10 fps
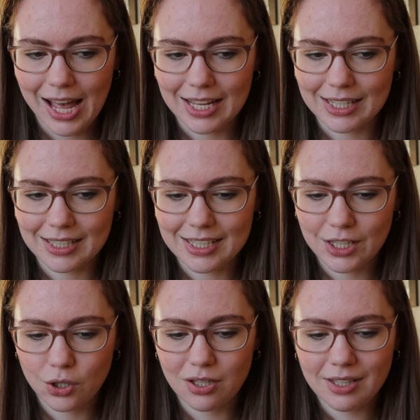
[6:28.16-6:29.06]
and
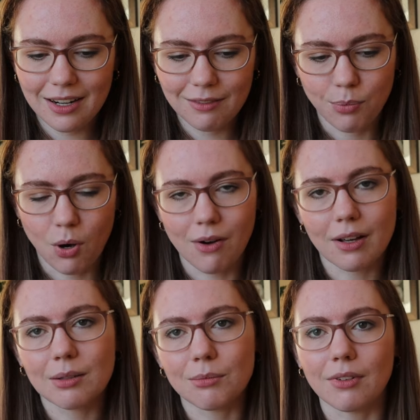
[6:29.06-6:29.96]
just kind of
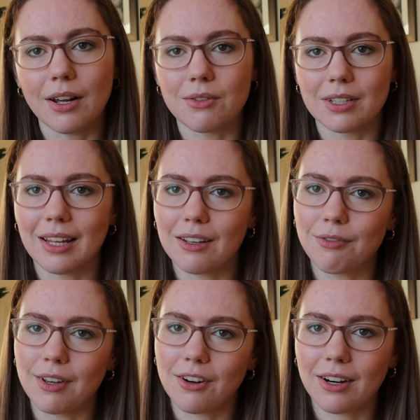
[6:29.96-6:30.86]
pawing them around and like
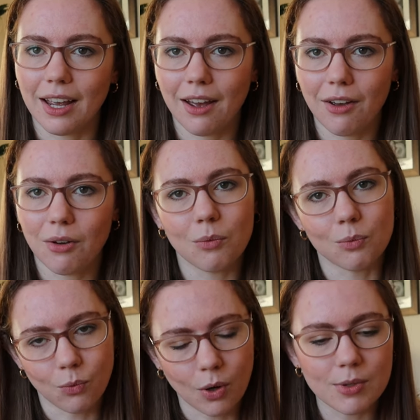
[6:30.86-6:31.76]
figuring out
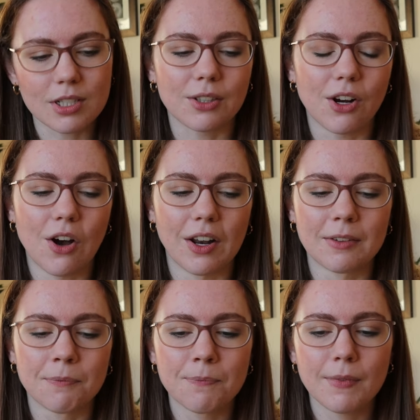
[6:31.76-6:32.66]
what was going on.